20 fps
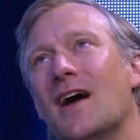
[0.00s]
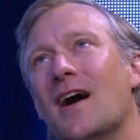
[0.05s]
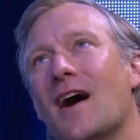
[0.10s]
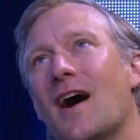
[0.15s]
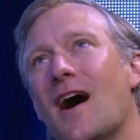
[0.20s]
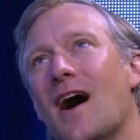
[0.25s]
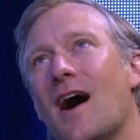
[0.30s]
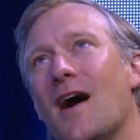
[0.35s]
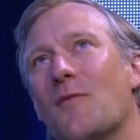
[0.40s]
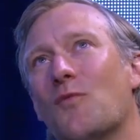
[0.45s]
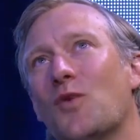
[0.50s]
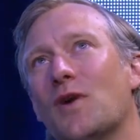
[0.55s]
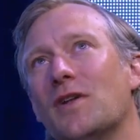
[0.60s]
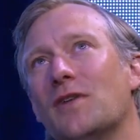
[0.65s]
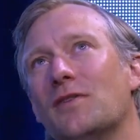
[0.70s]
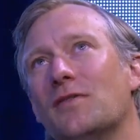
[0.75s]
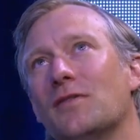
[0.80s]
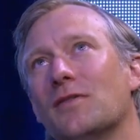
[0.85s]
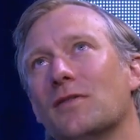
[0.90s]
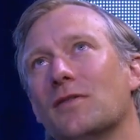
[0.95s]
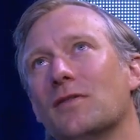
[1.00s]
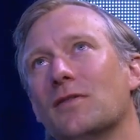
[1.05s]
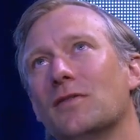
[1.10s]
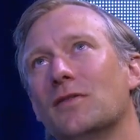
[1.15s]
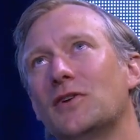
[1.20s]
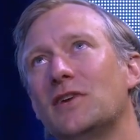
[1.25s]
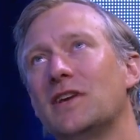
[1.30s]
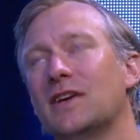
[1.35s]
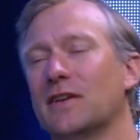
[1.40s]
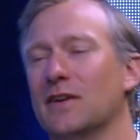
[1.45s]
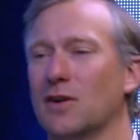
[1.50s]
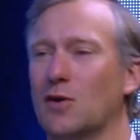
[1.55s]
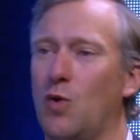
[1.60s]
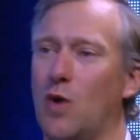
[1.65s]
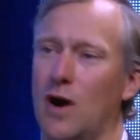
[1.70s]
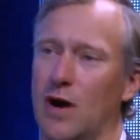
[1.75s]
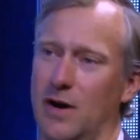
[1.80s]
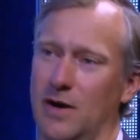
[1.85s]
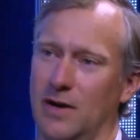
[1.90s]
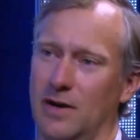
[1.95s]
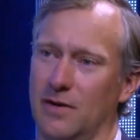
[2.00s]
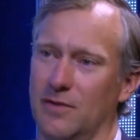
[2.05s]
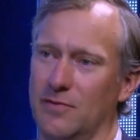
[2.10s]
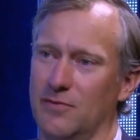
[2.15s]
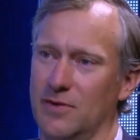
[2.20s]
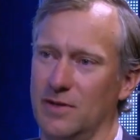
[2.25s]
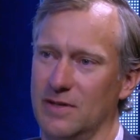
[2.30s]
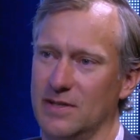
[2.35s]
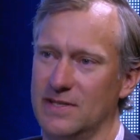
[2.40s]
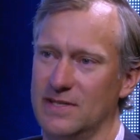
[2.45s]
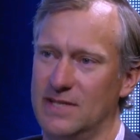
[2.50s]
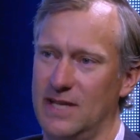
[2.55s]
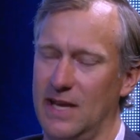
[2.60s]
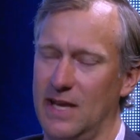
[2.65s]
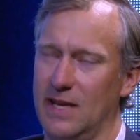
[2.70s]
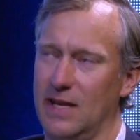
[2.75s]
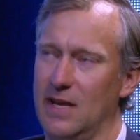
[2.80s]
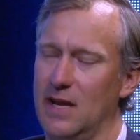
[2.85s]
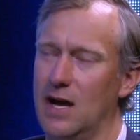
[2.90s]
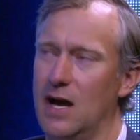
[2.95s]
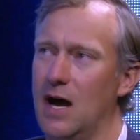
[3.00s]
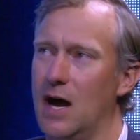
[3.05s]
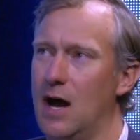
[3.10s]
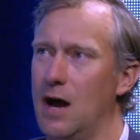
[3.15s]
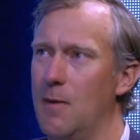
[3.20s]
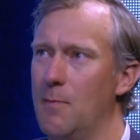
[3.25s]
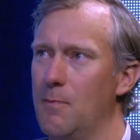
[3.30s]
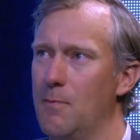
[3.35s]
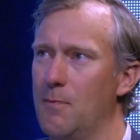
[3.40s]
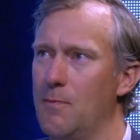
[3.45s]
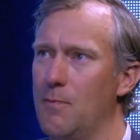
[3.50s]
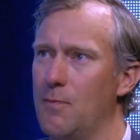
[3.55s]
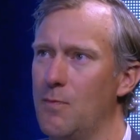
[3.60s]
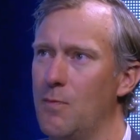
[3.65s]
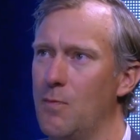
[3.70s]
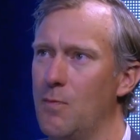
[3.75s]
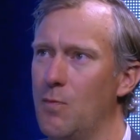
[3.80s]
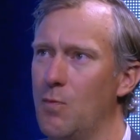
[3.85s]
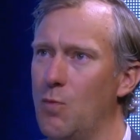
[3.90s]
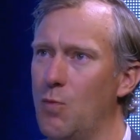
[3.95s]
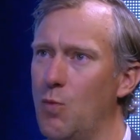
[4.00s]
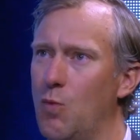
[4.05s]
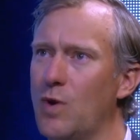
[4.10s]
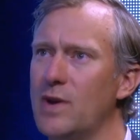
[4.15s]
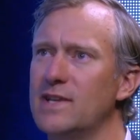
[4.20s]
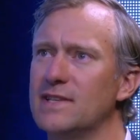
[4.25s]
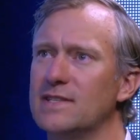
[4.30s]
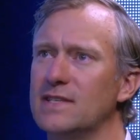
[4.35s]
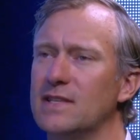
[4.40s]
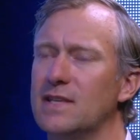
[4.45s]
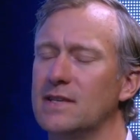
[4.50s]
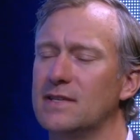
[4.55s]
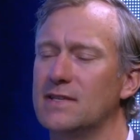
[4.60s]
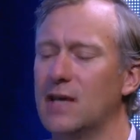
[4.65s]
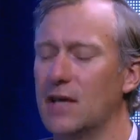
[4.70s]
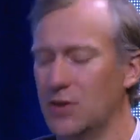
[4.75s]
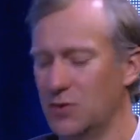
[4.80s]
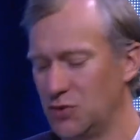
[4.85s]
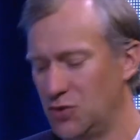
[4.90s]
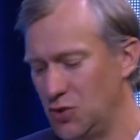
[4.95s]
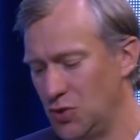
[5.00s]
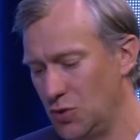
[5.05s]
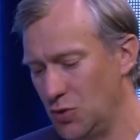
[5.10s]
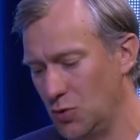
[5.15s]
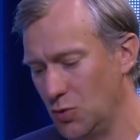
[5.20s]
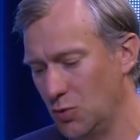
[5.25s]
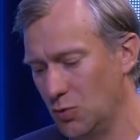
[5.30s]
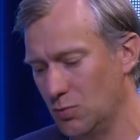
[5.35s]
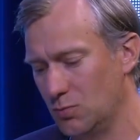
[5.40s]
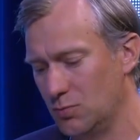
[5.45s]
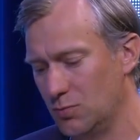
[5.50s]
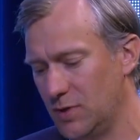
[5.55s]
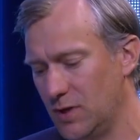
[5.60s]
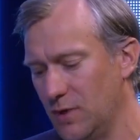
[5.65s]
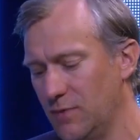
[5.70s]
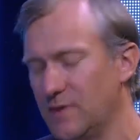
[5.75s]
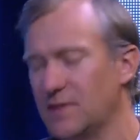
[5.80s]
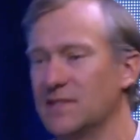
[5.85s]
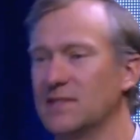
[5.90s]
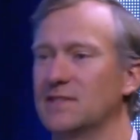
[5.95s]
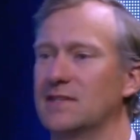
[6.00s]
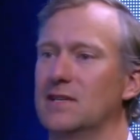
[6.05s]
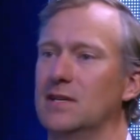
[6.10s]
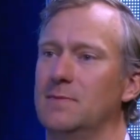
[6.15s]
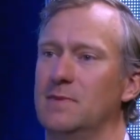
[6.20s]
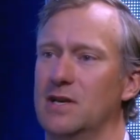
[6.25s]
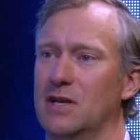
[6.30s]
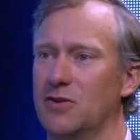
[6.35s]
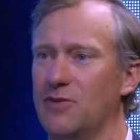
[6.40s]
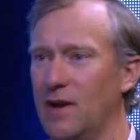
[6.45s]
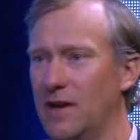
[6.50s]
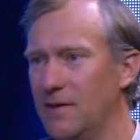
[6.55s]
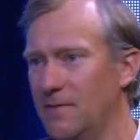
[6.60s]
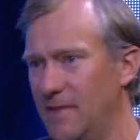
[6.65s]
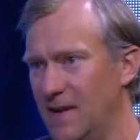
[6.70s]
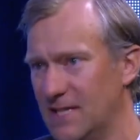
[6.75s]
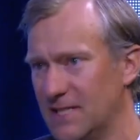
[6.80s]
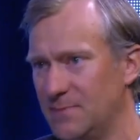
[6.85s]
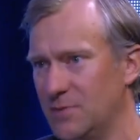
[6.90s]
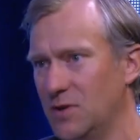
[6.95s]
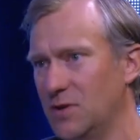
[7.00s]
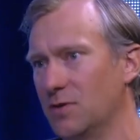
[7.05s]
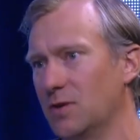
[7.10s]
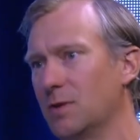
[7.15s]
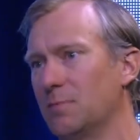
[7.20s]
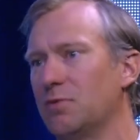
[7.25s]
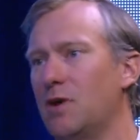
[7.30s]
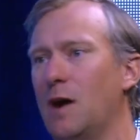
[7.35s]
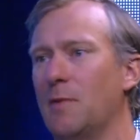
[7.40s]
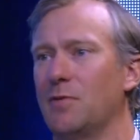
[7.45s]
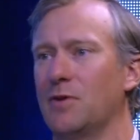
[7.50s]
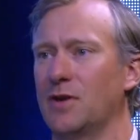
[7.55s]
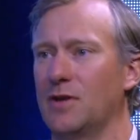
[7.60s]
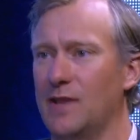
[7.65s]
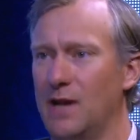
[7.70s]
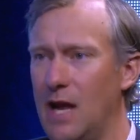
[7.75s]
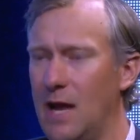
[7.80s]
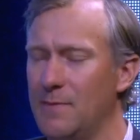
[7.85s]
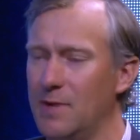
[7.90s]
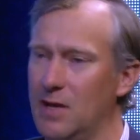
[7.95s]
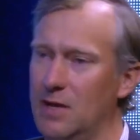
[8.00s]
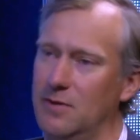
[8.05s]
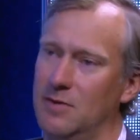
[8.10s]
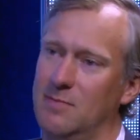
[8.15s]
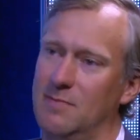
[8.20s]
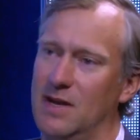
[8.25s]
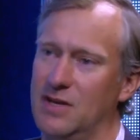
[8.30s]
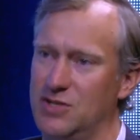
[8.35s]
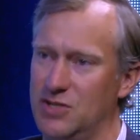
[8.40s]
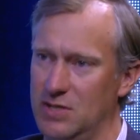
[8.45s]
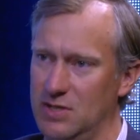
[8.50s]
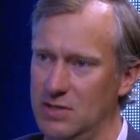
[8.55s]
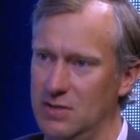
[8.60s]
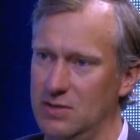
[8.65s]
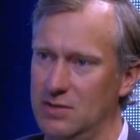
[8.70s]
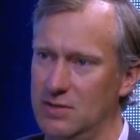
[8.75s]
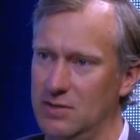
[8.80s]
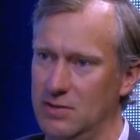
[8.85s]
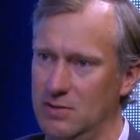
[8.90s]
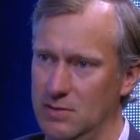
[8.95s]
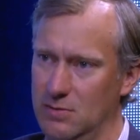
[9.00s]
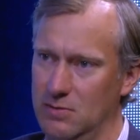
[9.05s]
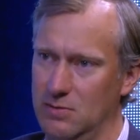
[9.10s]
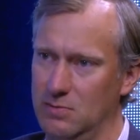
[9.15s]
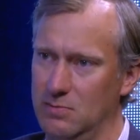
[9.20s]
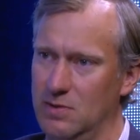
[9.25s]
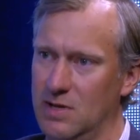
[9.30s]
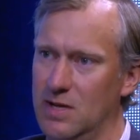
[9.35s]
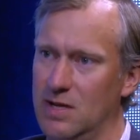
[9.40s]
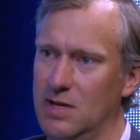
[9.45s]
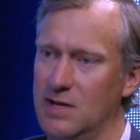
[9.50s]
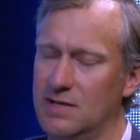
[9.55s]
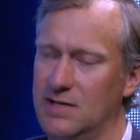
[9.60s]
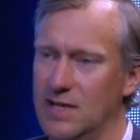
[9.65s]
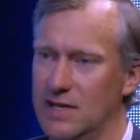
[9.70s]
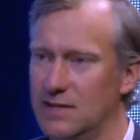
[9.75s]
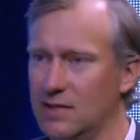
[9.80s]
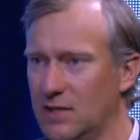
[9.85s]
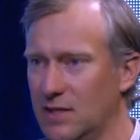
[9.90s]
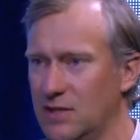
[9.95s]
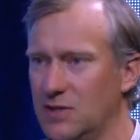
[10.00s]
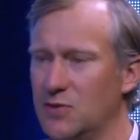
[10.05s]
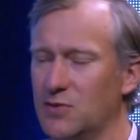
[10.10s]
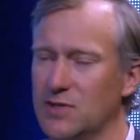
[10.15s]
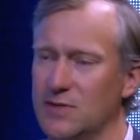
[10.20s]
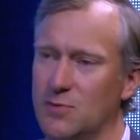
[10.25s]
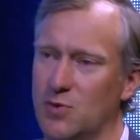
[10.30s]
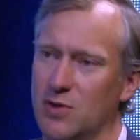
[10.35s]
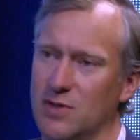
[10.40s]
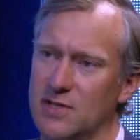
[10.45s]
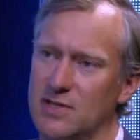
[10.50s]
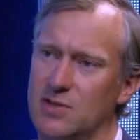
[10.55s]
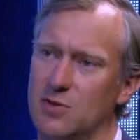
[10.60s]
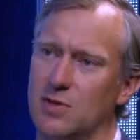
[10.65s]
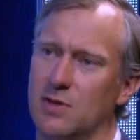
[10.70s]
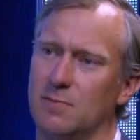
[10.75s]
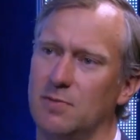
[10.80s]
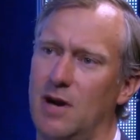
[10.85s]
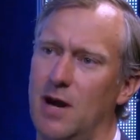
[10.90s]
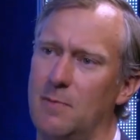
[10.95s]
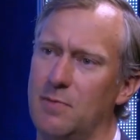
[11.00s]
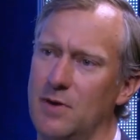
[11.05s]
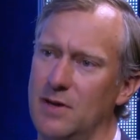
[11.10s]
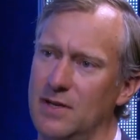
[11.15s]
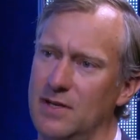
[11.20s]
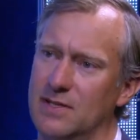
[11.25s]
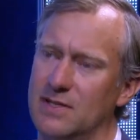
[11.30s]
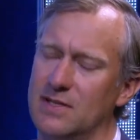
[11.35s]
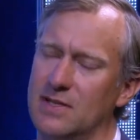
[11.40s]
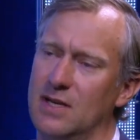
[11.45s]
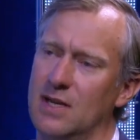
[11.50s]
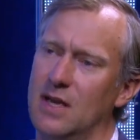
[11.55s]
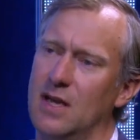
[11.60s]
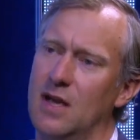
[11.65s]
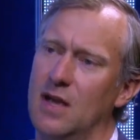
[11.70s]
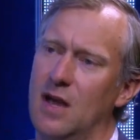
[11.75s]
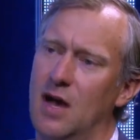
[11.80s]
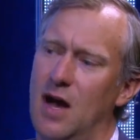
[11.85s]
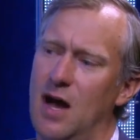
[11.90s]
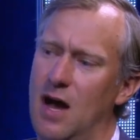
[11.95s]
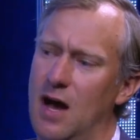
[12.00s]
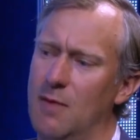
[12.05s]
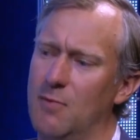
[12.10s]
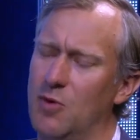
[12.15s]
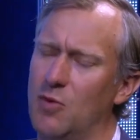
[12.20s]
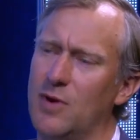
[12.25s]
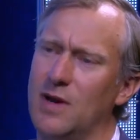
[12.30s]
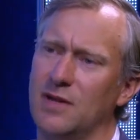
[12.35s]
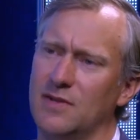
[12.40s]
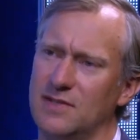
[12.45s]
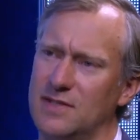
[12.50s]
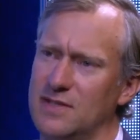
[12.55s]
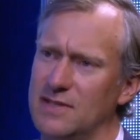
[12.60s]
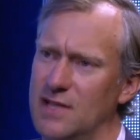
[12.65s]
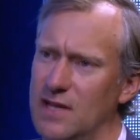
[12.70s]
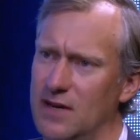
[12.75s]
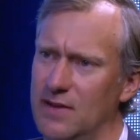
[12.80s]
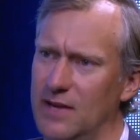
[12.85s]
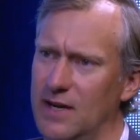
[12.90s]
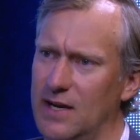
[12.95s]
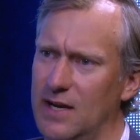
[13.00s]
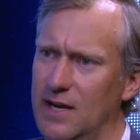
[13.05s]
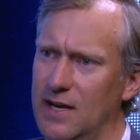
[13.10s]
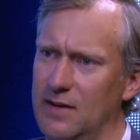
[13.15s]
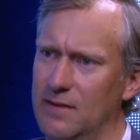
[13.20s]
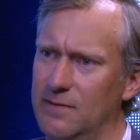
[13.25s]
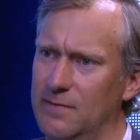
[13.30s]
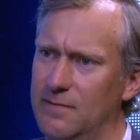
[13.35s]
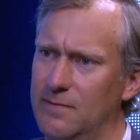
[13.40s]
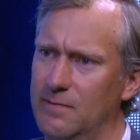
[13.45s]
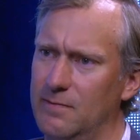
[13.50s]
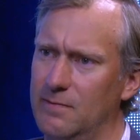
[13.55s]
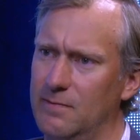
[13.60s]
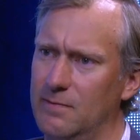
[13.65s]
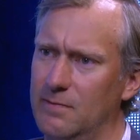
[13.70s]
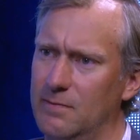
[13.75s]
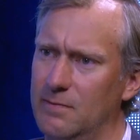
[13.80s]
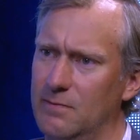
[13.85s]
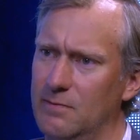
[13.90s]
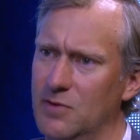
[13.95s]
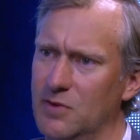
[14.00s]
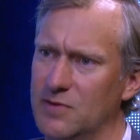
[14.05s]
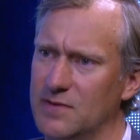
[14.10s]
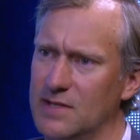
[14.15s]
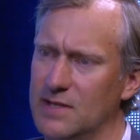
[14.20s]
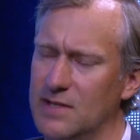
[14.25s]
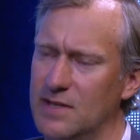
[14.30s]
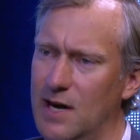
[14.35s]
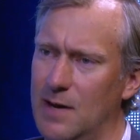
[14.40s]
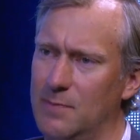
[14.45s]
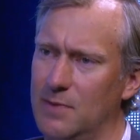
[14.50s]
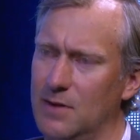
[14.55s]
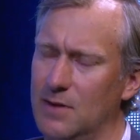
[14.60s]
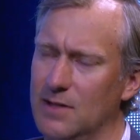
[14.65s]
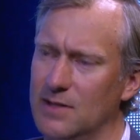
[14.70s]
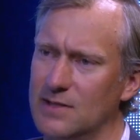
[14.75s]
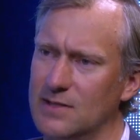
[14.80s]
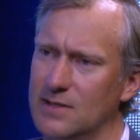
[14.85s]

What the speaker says: when looking at acquiring real estate, what is it that tells you, this is going to be a great investment or a property that, you mentioned you tend to lean towards more historic properties, but what else is there that kind of moves to the top of the list?